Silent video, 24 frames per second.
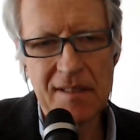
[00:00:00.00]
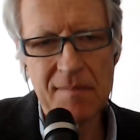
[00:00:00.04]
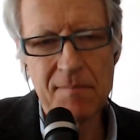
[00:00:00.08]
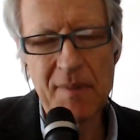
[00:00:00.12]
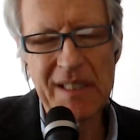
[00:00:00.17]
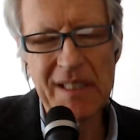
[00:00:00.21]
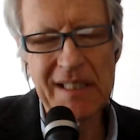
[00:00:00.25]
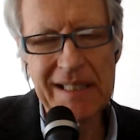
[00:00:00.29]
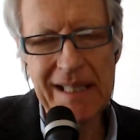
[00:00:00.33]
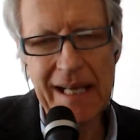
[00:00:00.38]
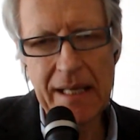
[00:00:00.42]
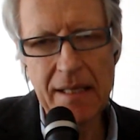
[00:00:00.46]
just
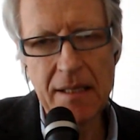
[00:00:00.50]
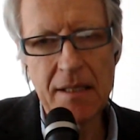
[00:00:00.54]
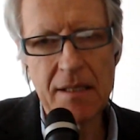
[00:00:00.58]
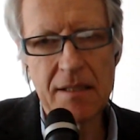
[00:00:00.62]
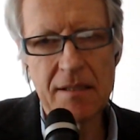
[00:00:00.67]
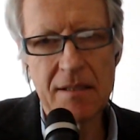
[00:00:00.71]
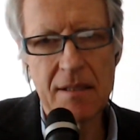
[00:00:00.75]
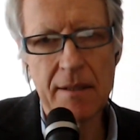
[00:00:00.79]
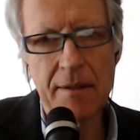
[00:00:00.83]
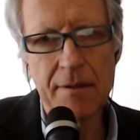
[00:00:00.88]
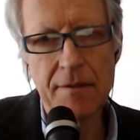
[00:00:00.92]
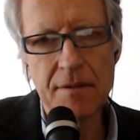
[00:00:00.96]

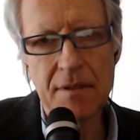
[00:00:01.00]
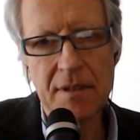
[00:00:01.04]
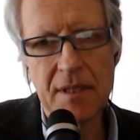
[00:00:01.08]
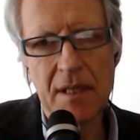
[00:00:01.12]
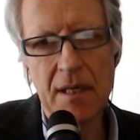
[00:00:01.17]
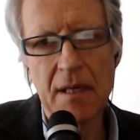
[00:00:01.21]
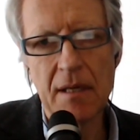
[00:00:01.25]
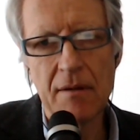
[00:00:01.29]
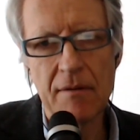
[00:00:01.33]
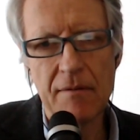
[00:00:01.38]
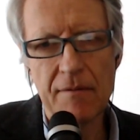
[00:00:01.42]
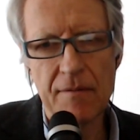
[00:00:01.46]
spontaneous
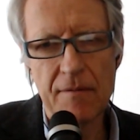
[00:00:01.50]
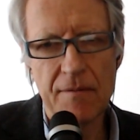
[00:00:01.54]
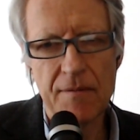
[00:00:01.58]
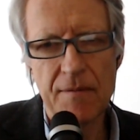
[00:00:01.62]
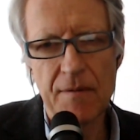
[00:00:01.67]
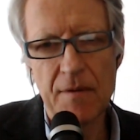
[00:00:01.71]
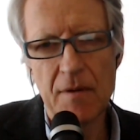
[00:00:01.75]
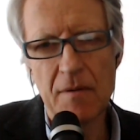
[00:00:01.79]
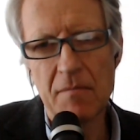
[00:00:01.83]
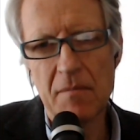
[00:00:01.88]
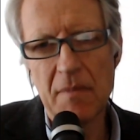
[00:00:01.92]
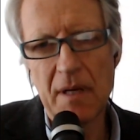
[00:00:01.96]
looting
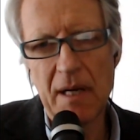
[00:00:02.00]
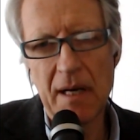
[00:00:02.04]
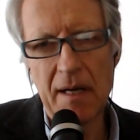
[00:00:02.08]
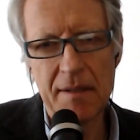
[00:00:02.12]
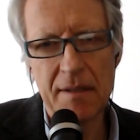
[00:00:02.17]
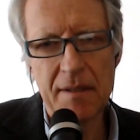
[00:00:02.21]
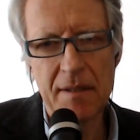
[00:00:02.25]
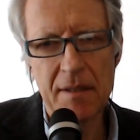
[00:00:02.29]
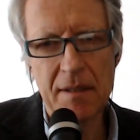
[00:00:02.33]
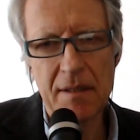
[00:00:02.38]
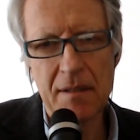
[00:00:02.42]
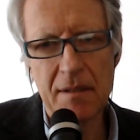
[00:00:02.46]
from
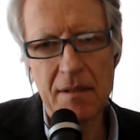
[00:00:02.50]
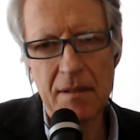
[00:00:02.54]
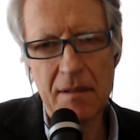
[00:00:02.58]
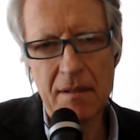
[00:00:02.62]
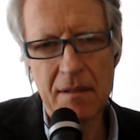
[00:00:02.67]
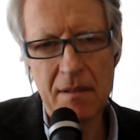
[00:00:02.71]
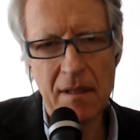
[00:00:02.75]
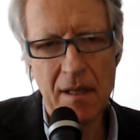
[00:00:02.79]
other